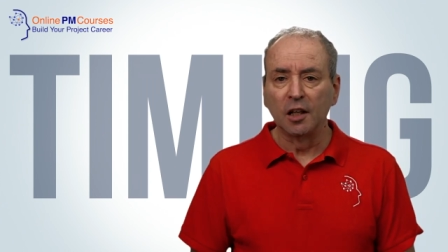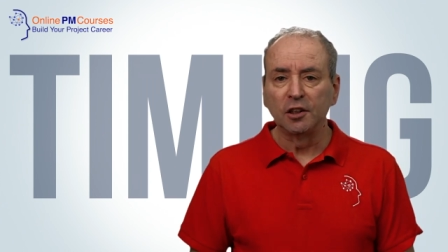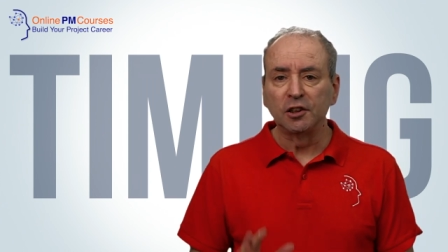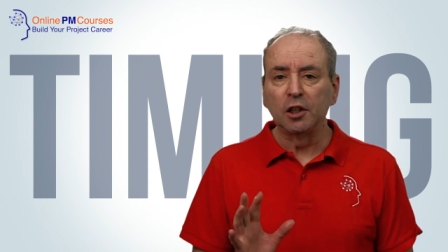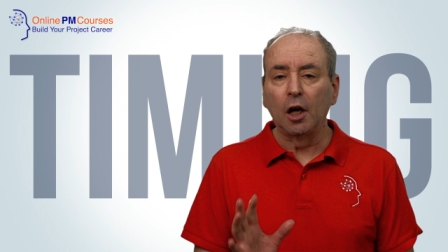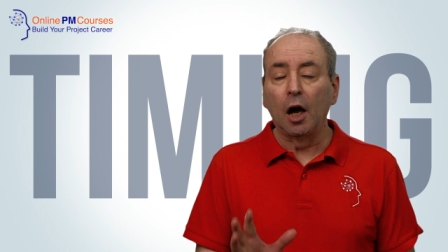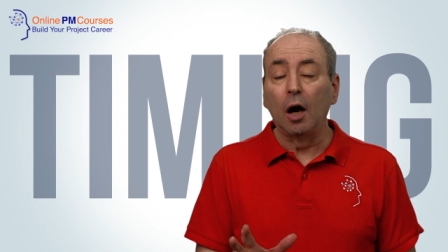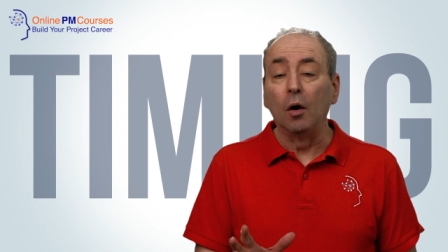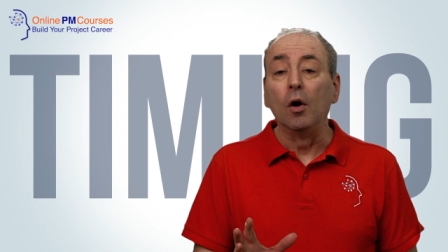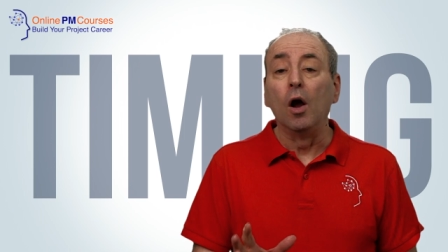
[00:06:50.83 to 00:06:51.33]

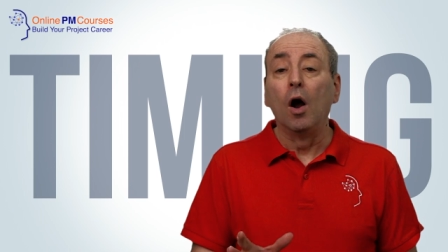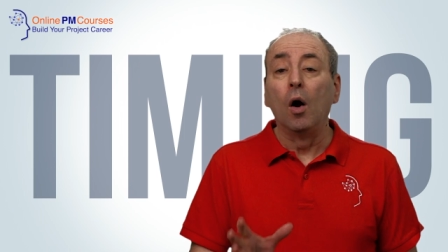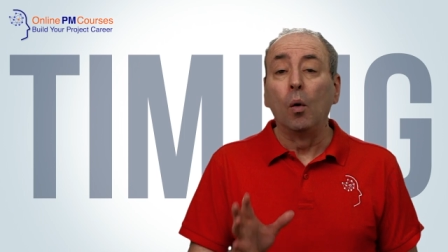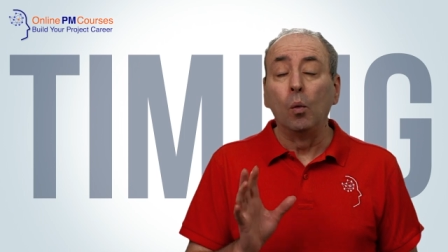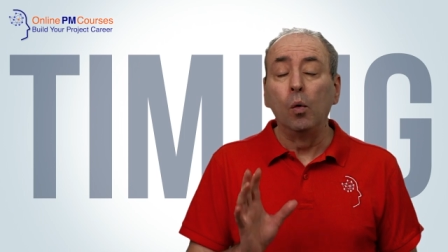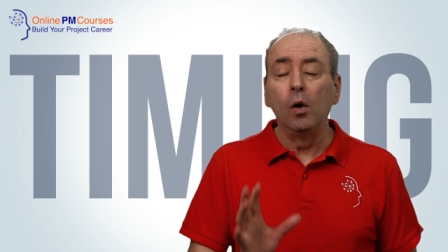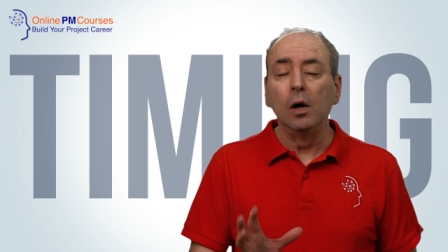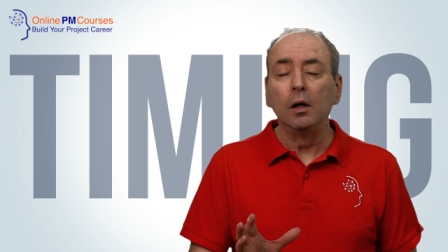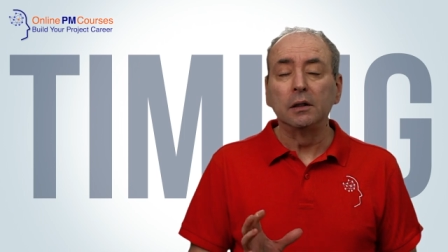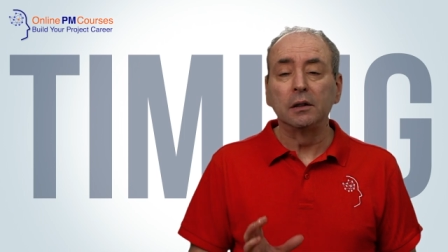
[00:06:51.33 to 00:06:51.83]
So,
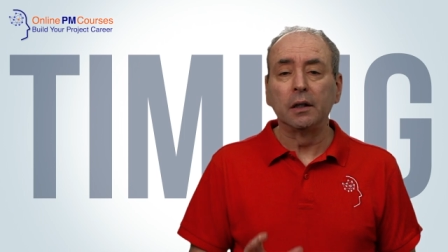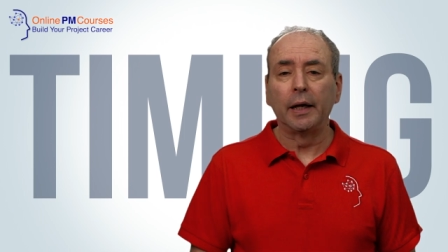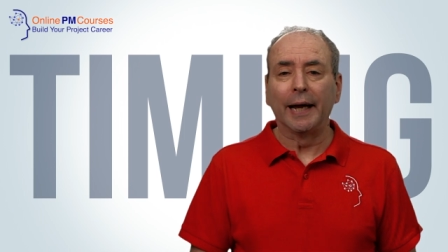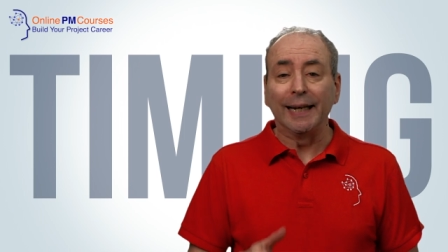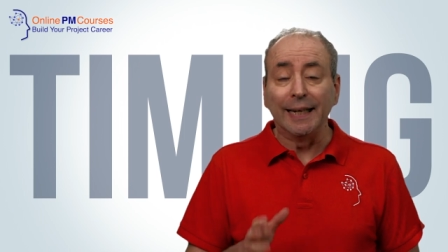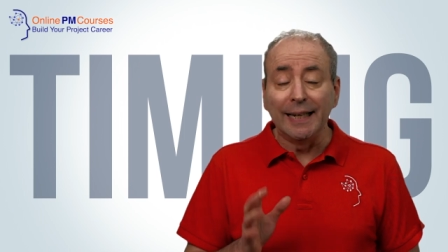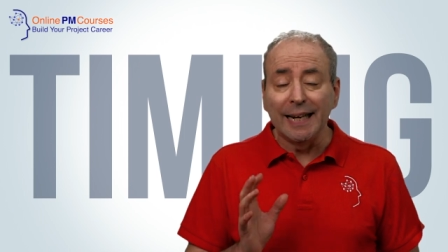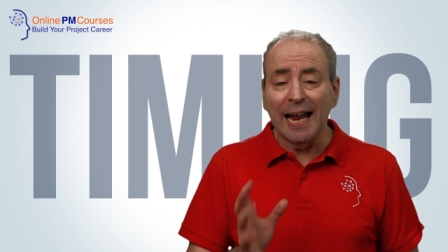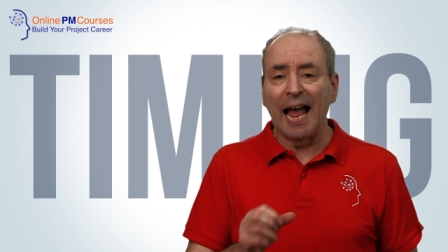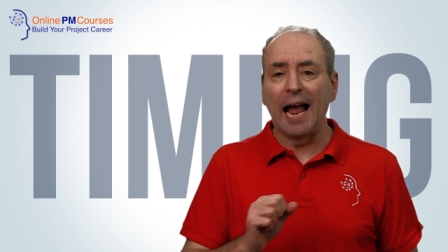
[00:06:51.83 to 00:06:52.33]
words
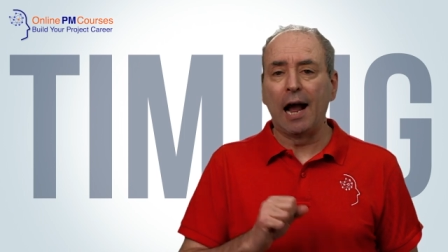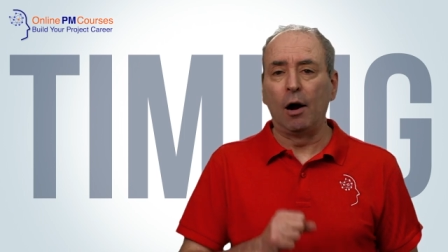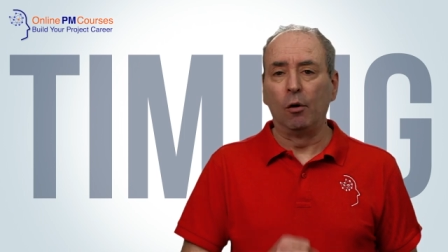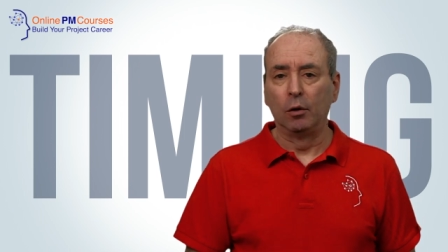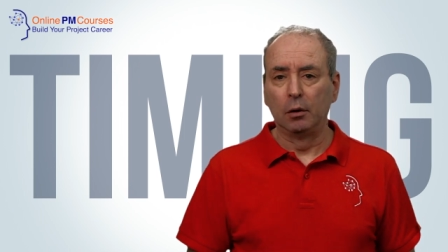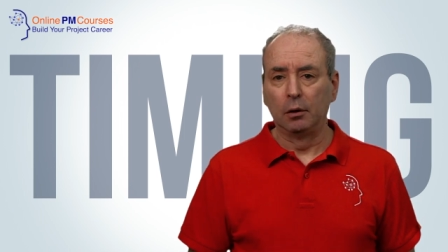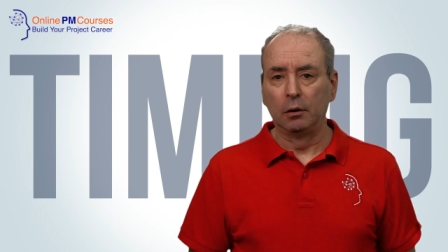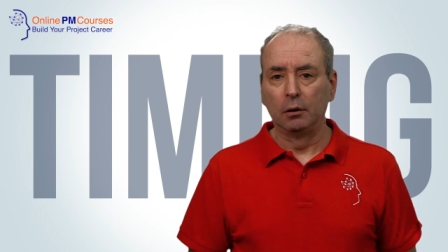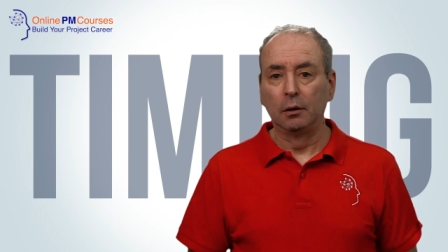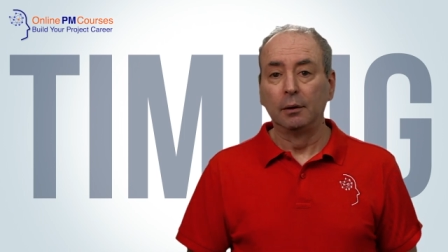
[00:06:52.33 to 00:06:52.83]
like now,
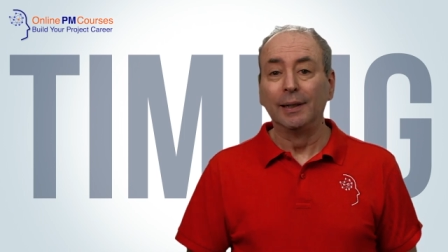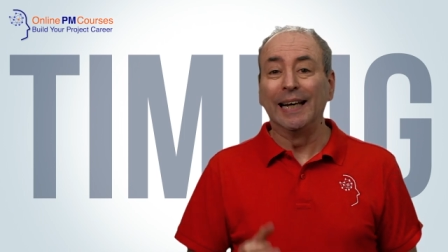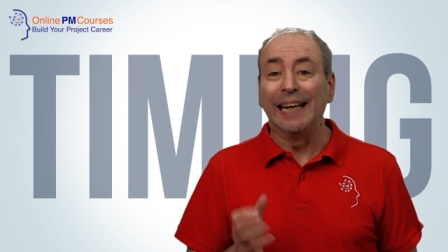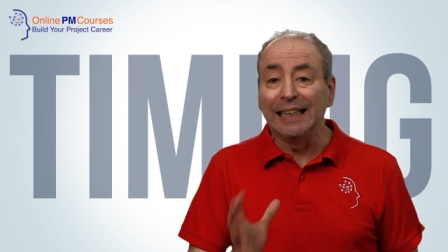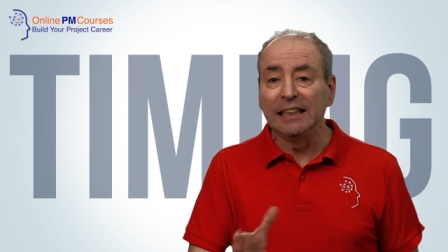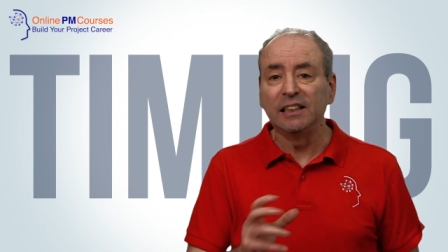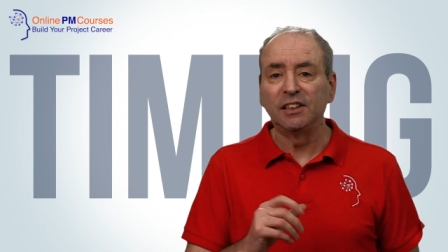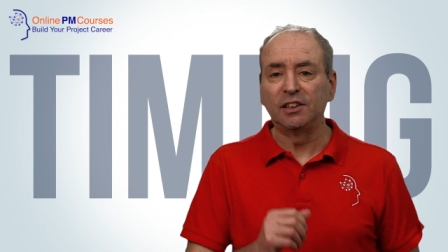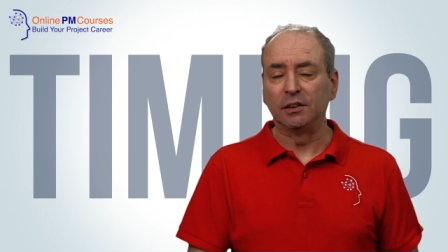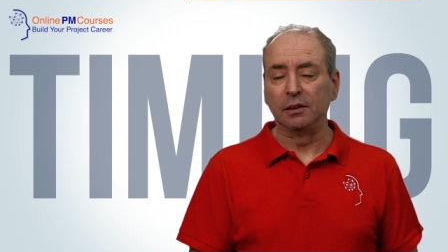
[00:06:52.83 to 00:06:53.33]

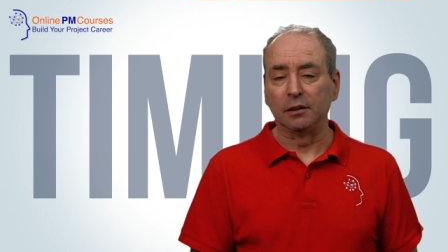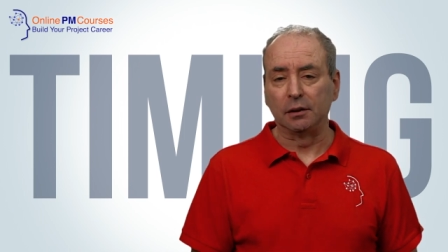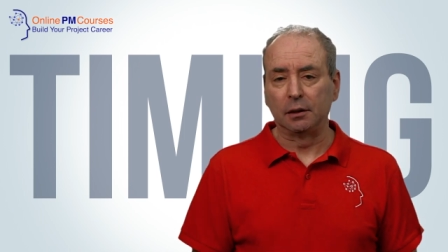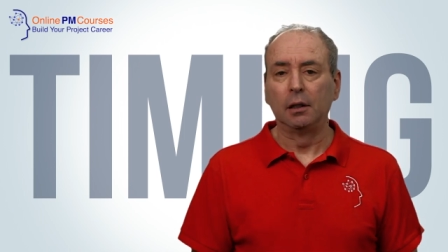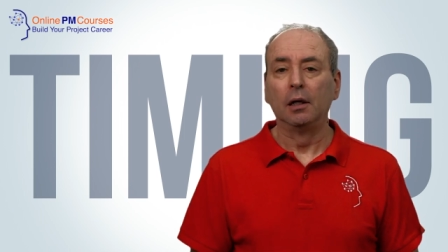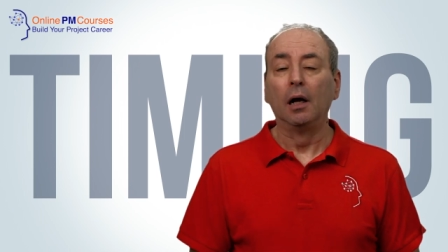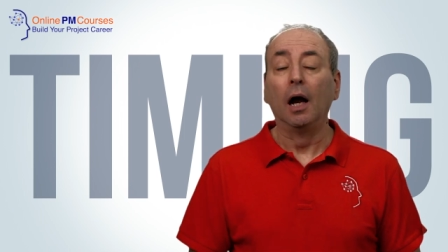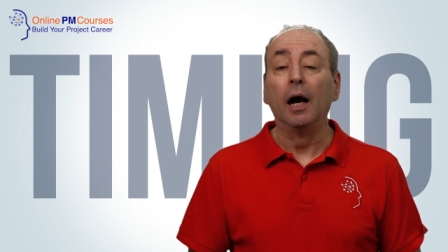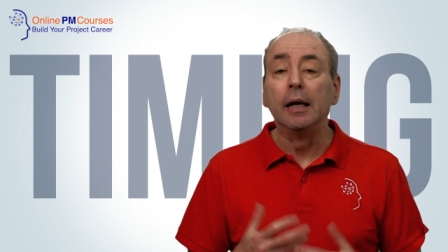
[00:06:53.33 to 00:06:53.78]
instant,